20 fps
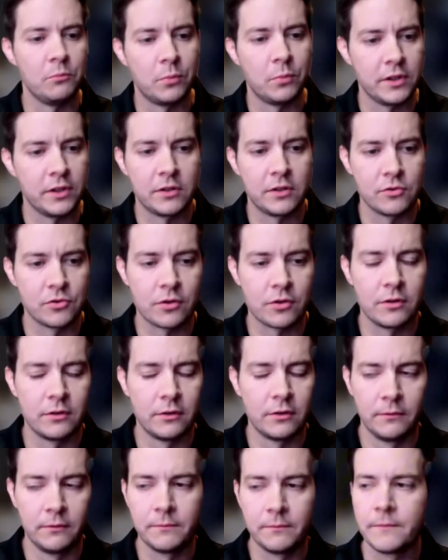complete
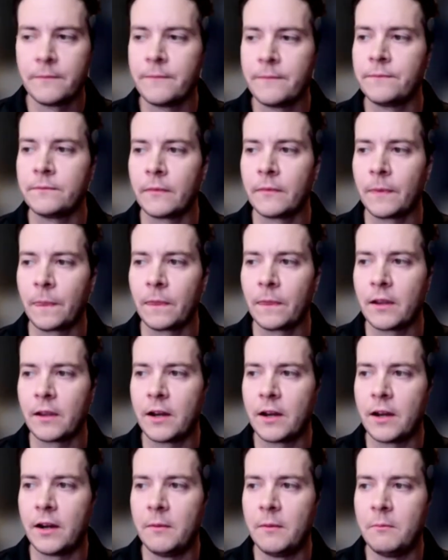control.
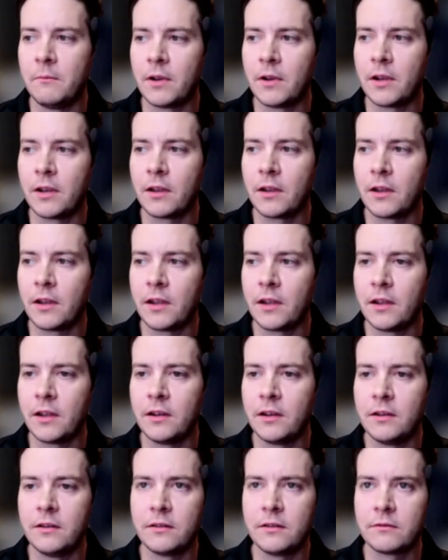Um,
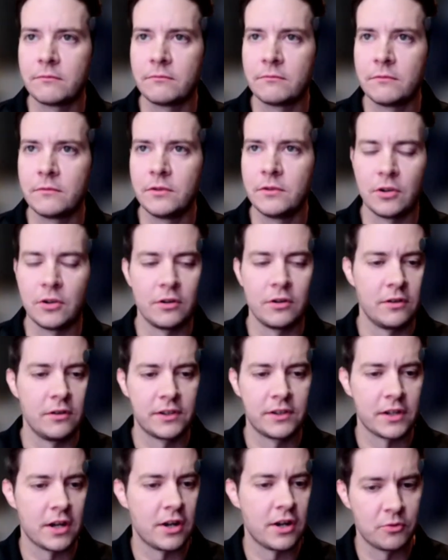and
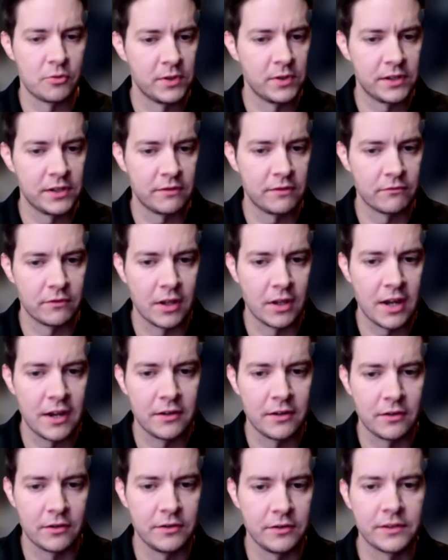it's 100%
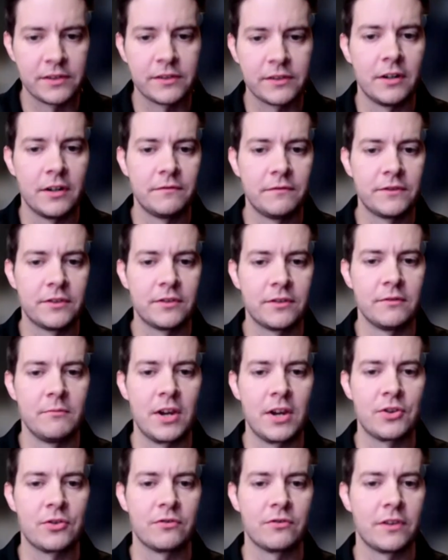reliant on yourself to
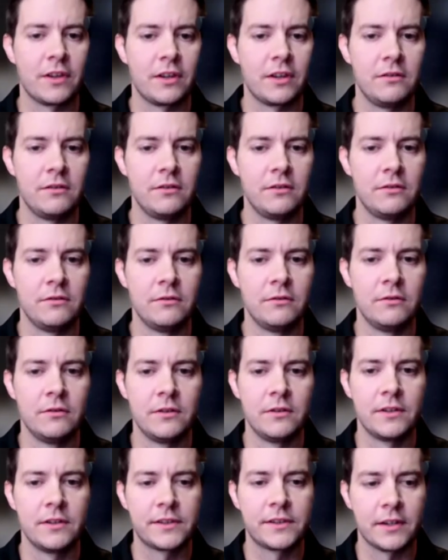make sure that you
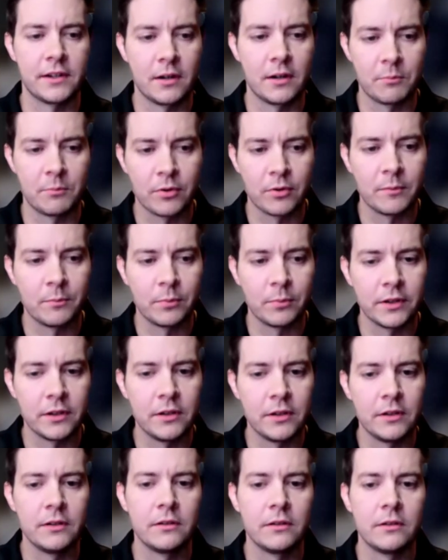set it up
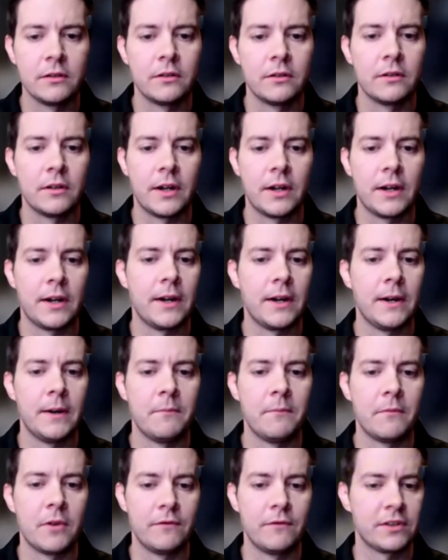properly.
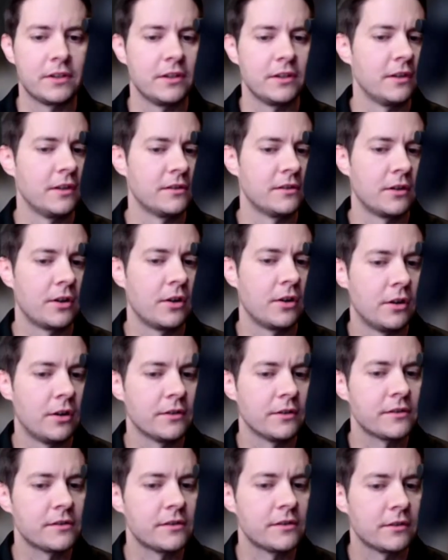Obviously, there's the
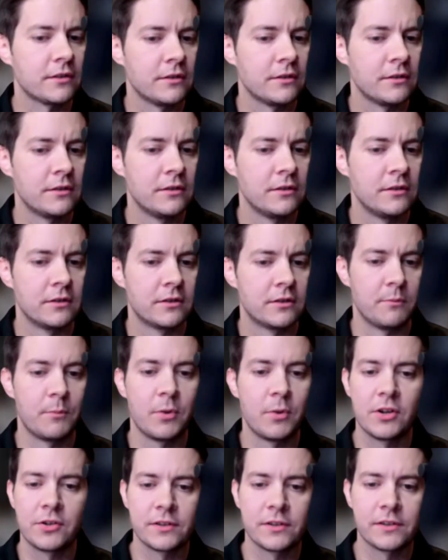cost to
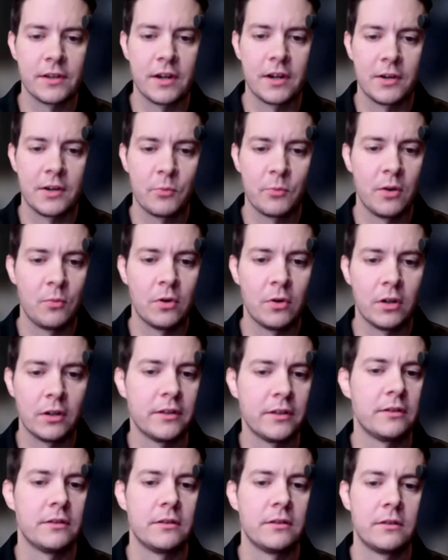purchase the hardware
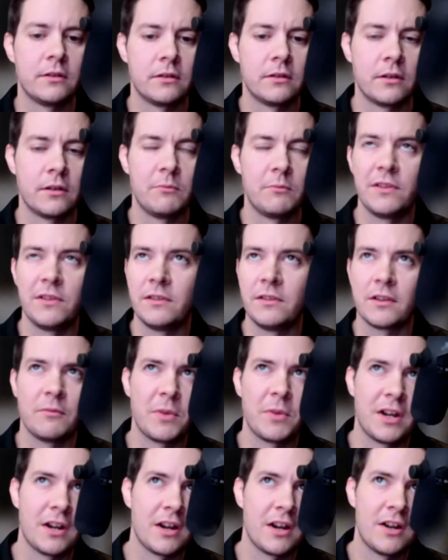wallet. I mean, they're
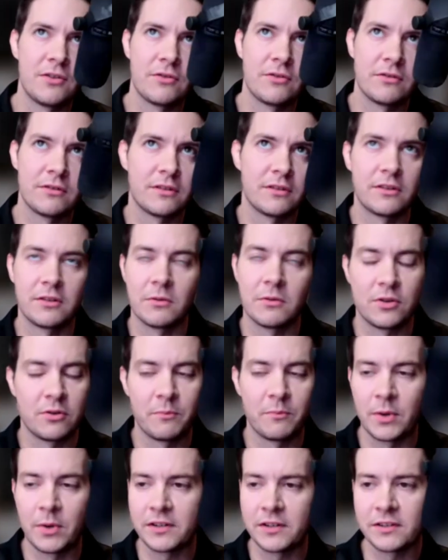about 100 to
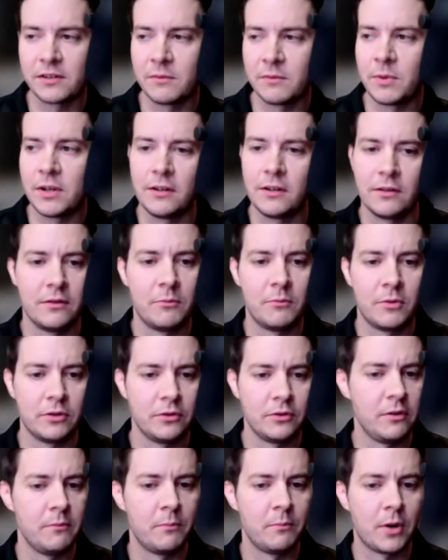$200 depending on the
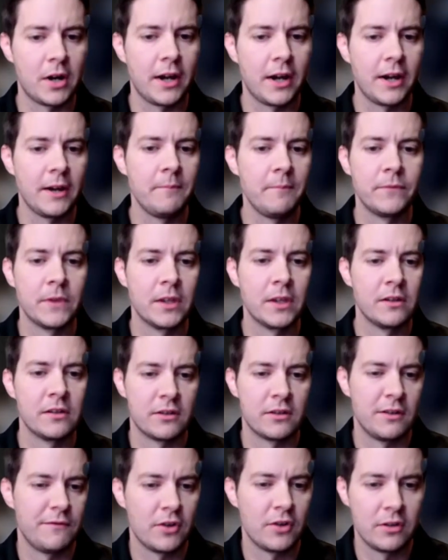model you buy.
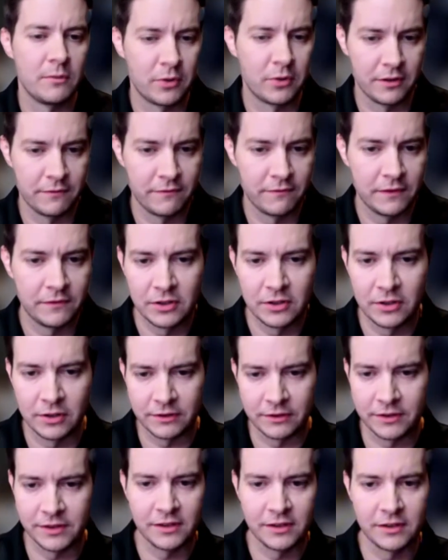So if you're only putting
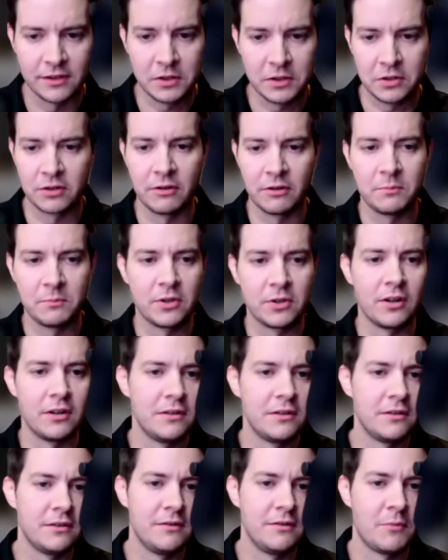$50 into crypto,
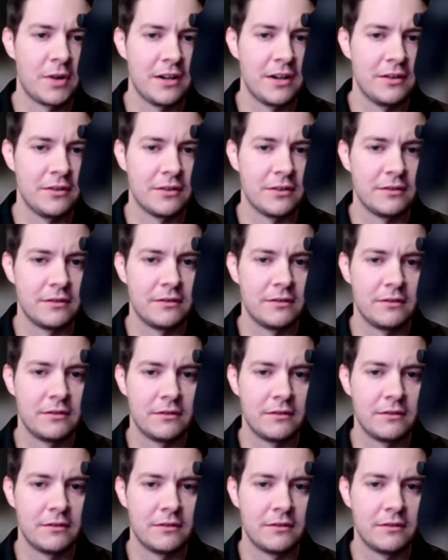you might not